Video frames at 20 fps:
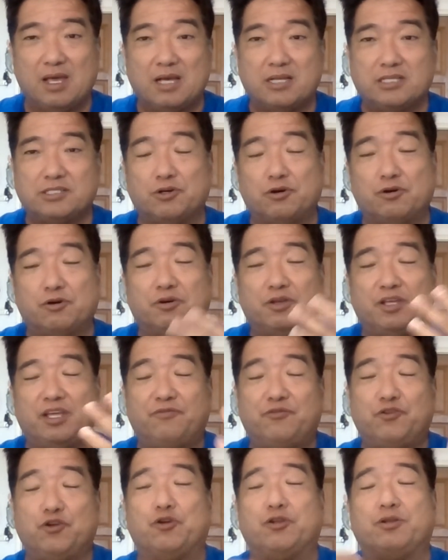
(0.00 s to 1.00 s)
So
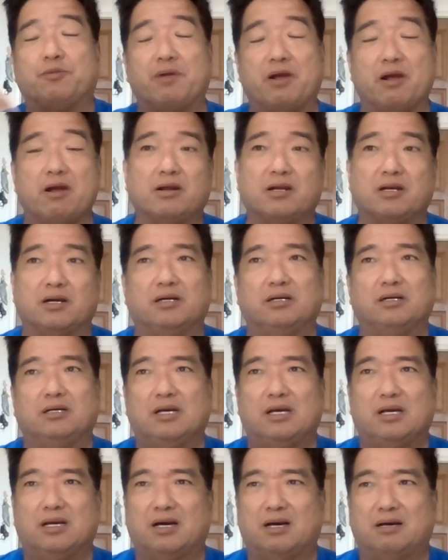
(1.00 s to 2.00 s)
if you're in America,
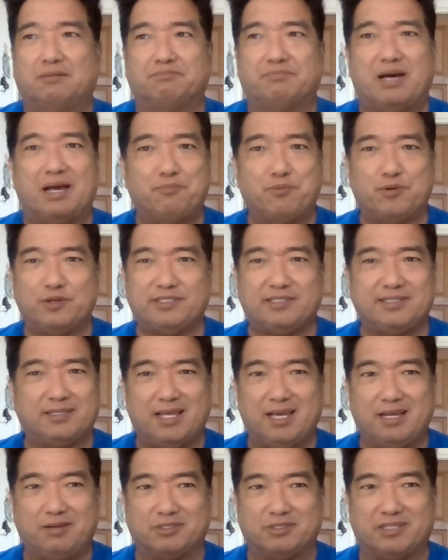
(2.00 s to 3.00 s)
my Prince of
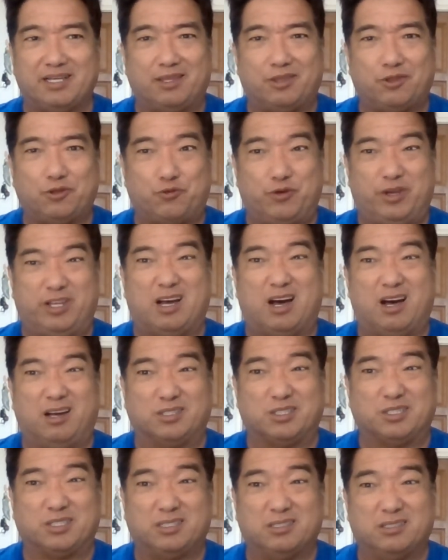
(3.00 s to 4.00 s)
Egg was like
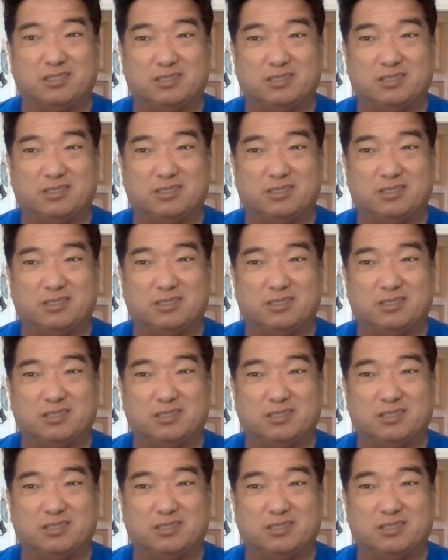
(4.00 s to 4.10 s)
$3.